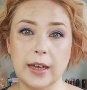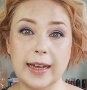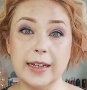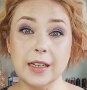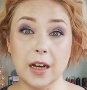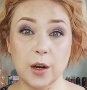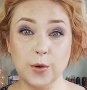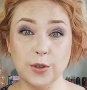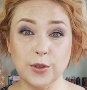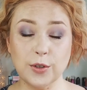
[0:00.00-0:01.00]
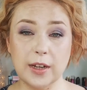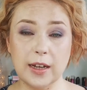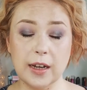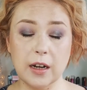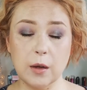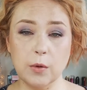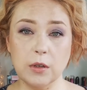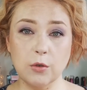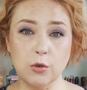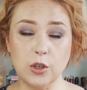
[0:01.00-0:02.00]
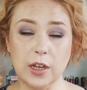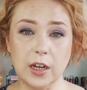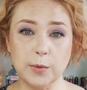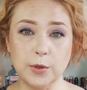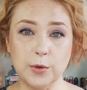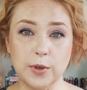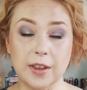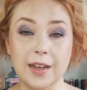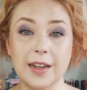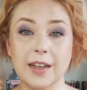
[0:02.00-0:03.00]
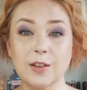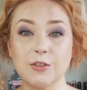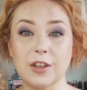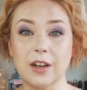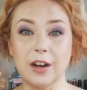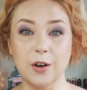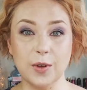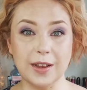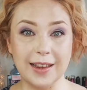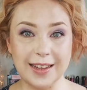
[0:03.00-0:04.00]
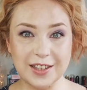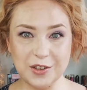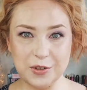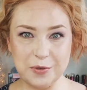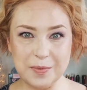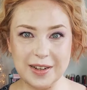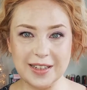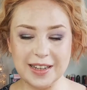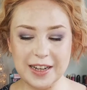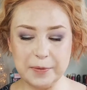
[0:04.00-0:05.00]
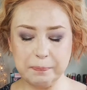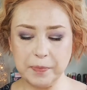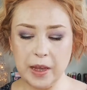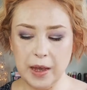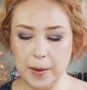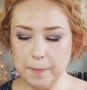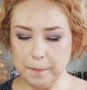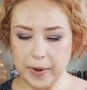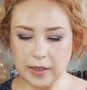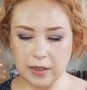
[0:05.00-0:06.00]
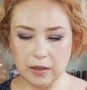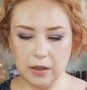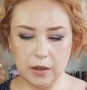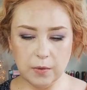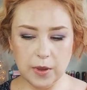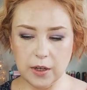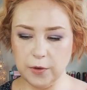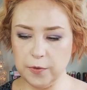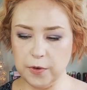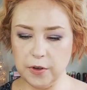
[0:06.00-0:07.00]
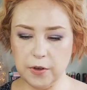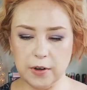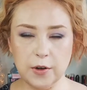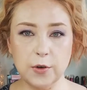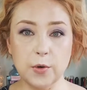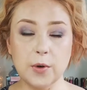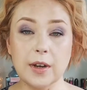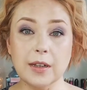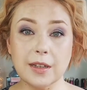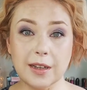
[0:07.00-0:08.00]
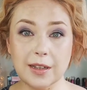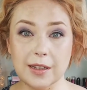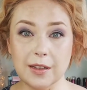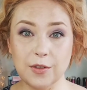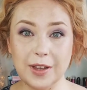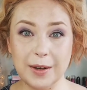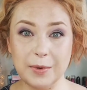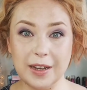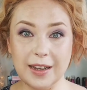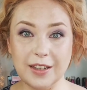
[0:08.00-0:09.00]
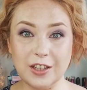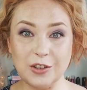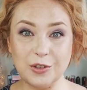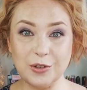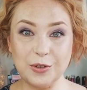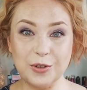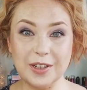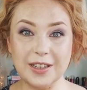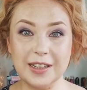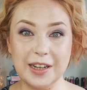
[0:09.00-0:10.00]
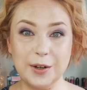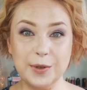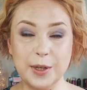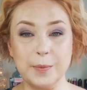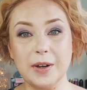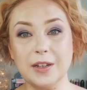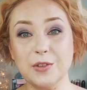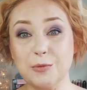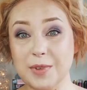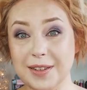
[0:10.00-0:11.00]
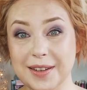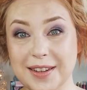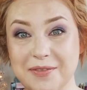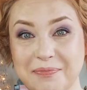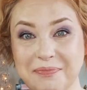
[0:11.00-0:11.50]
8 hours today, and I will do checkups during the day to see how it lasts on my skin. But without further ado, let's get into the application so you can see how it applies on my skin.